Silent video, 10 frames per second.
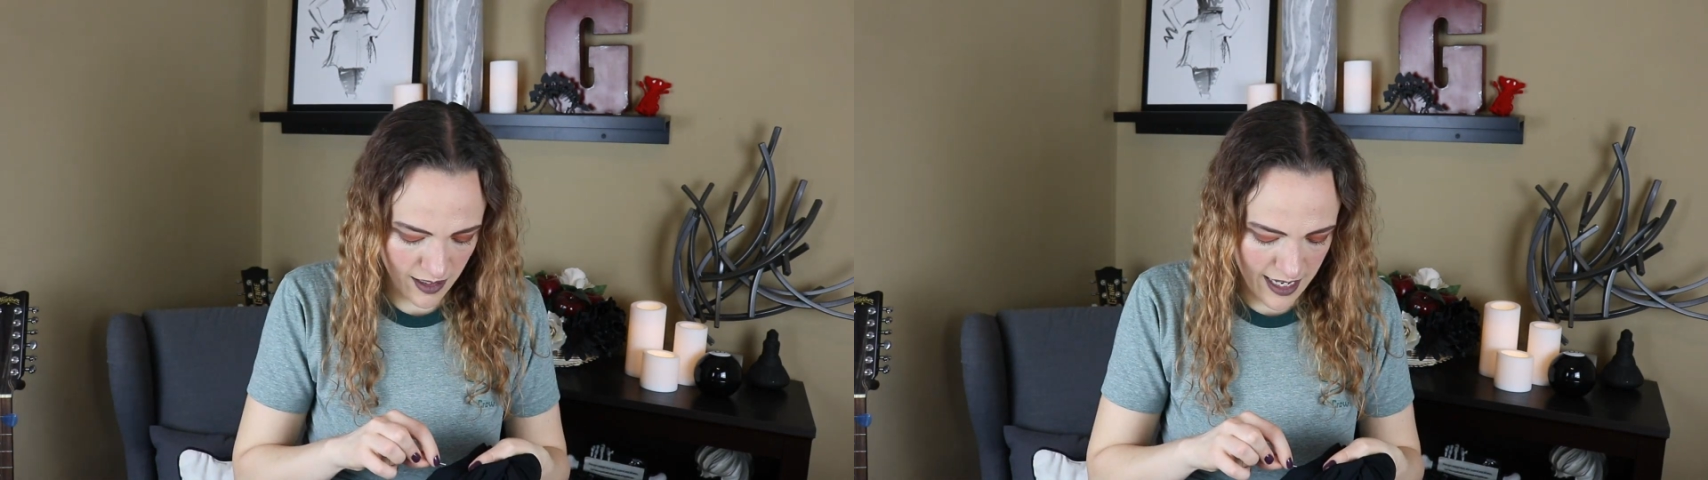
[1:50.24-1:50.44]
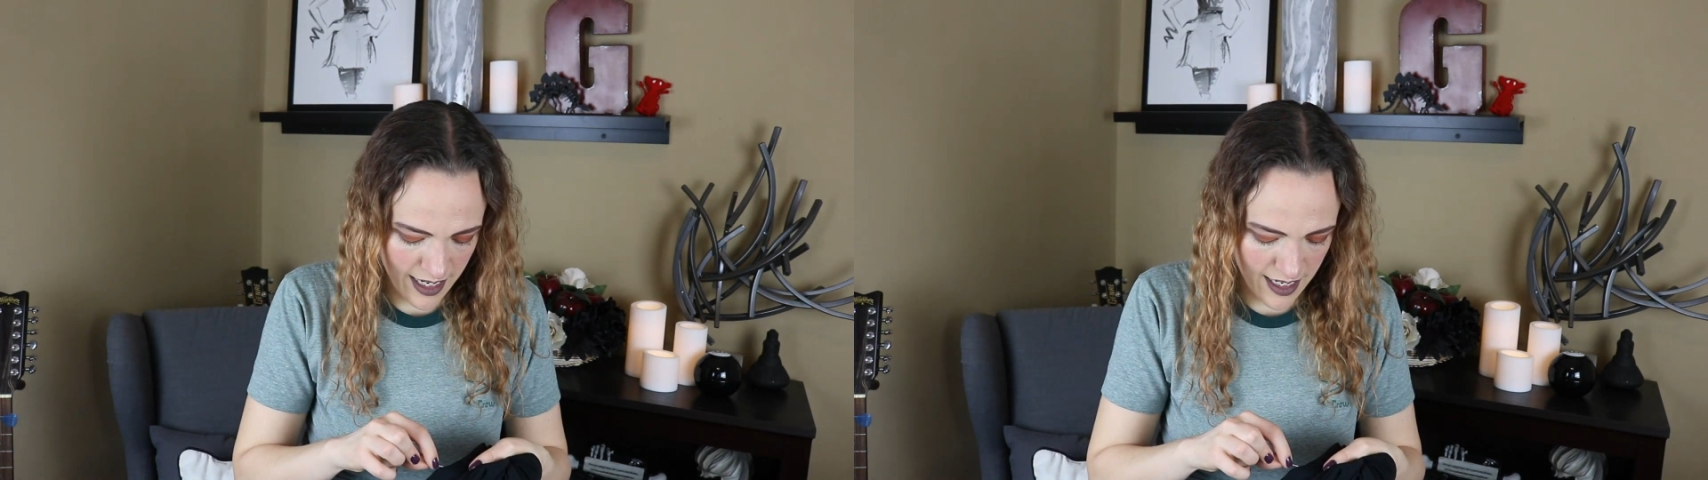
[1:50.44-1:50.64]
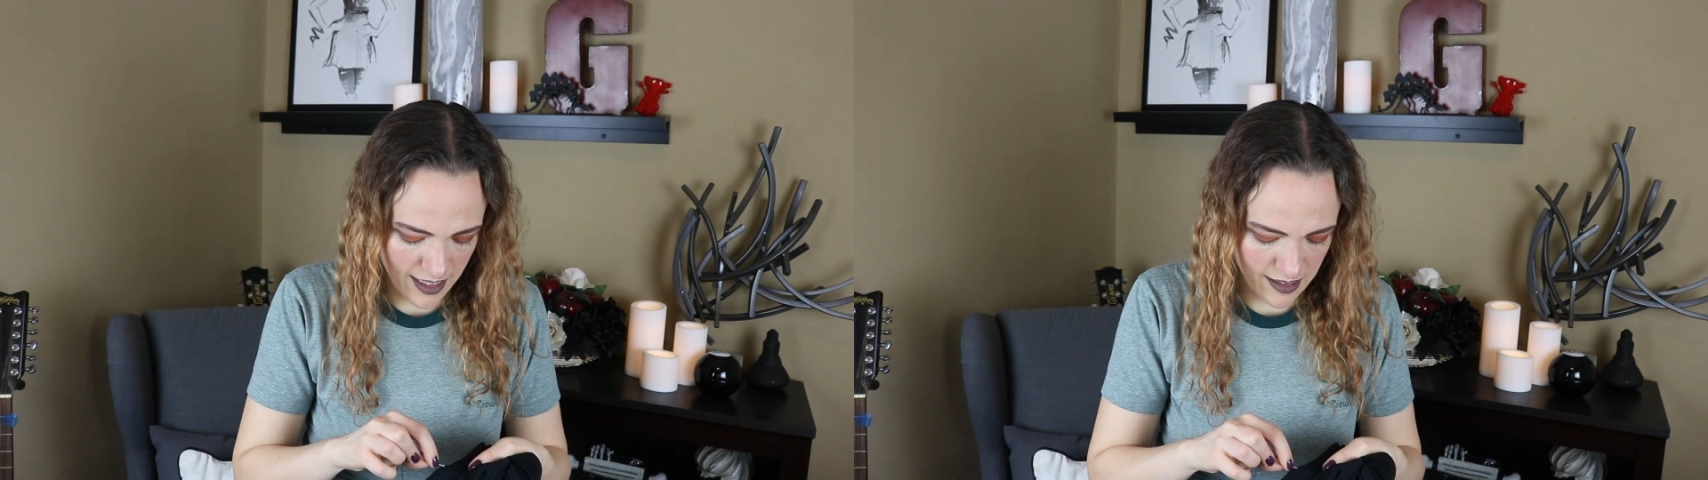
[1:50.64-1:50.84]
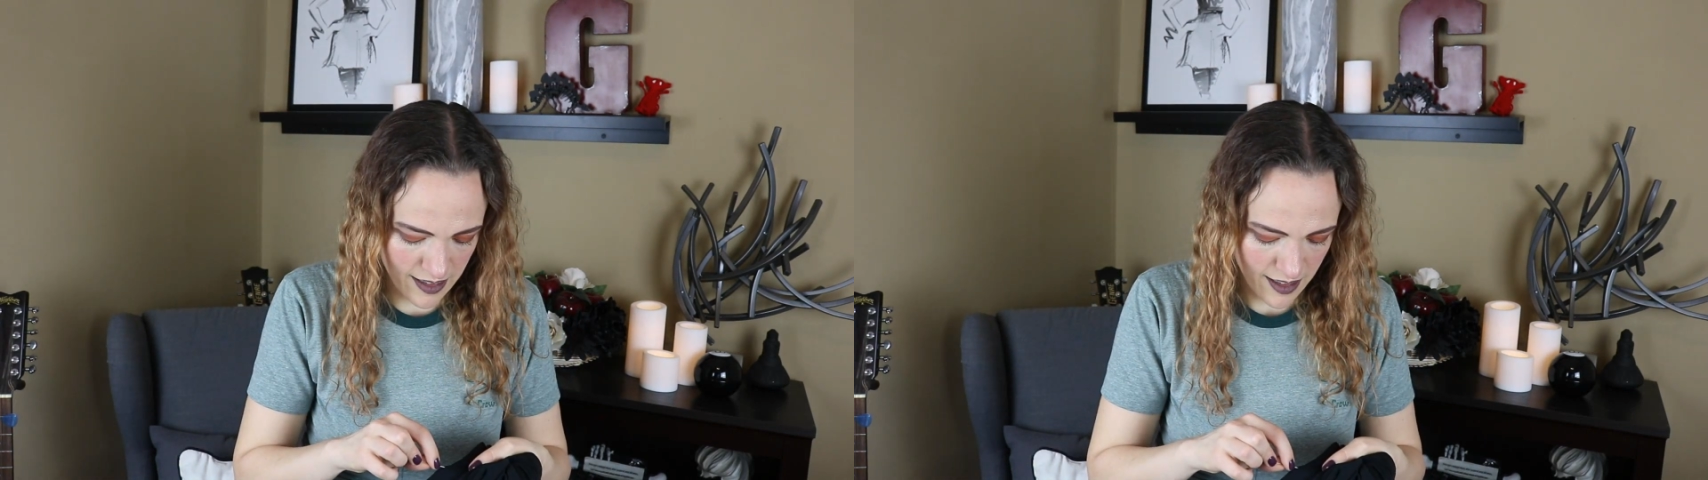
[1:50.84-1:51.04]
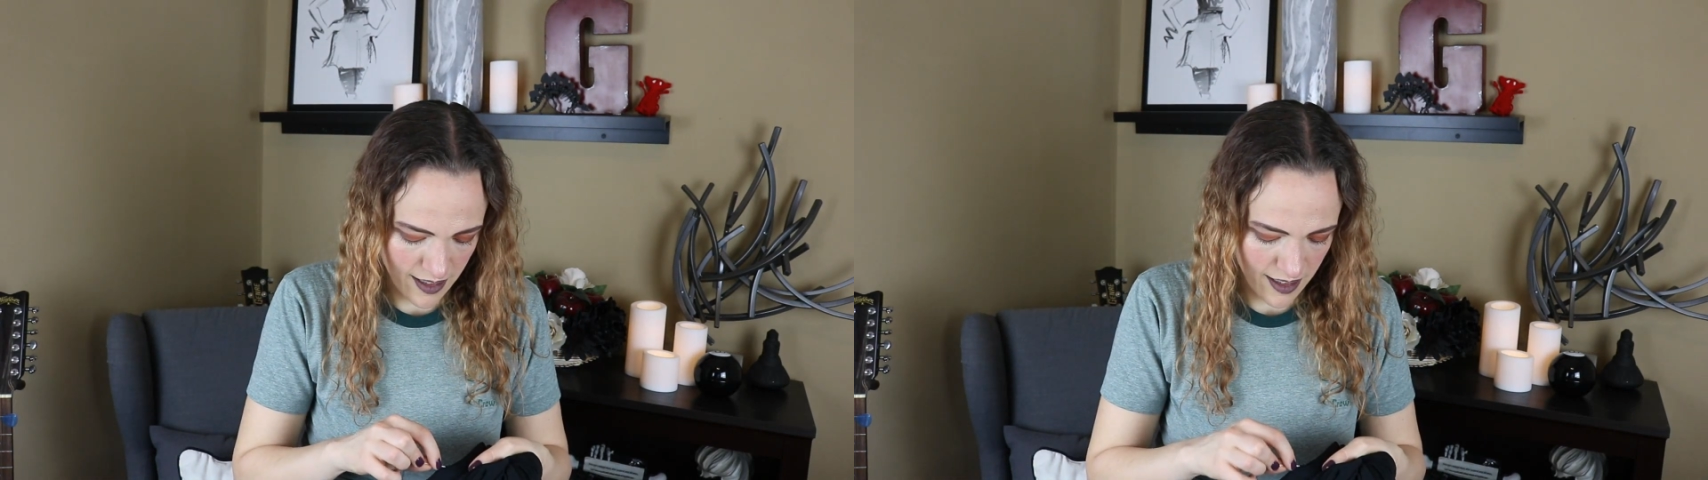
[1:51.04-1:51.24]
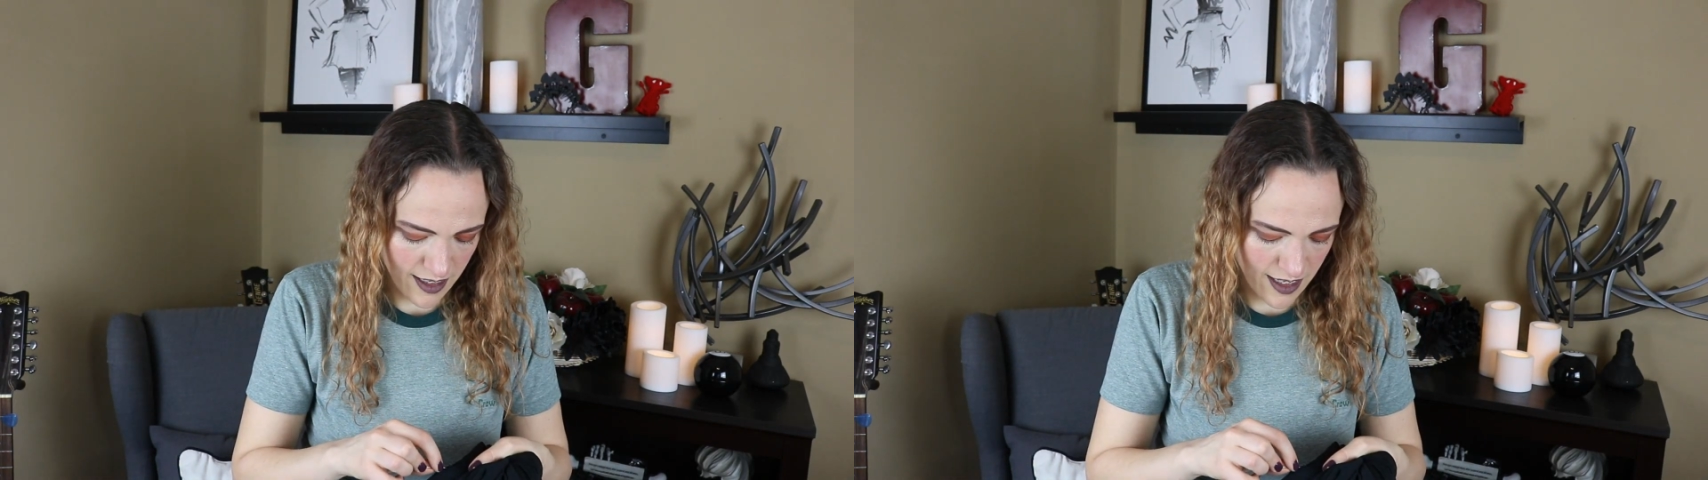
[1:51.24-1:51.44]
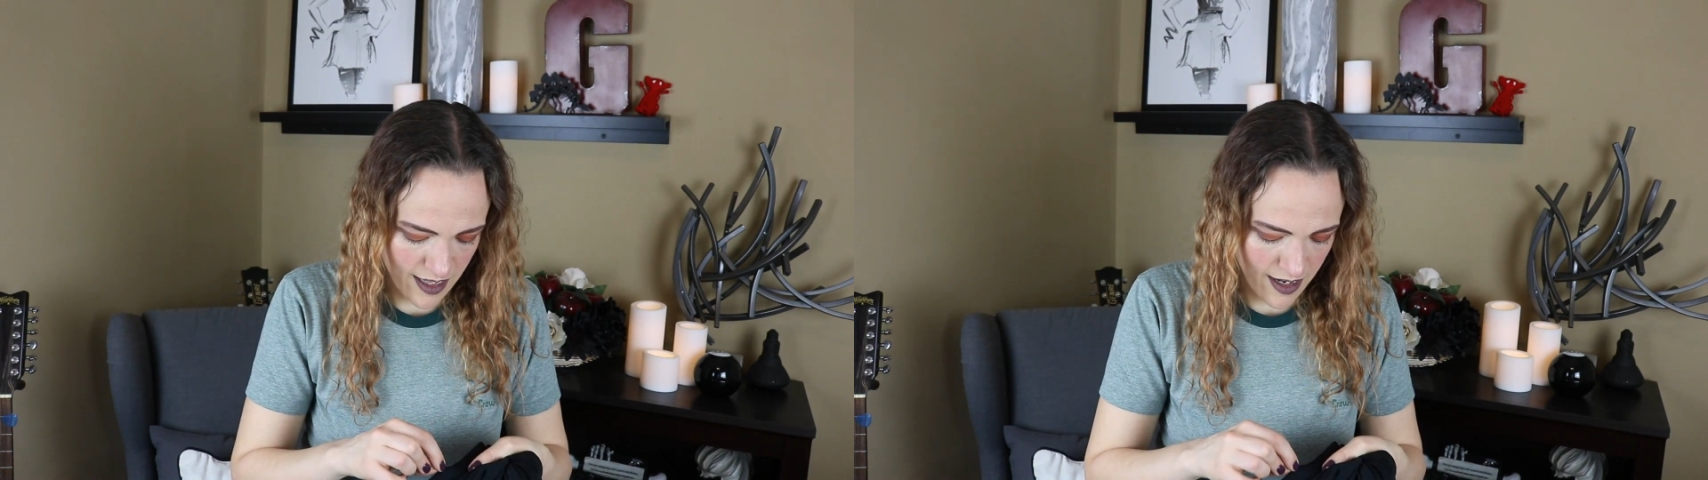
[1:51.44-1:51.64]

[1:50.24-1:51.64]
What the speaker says: are leggings and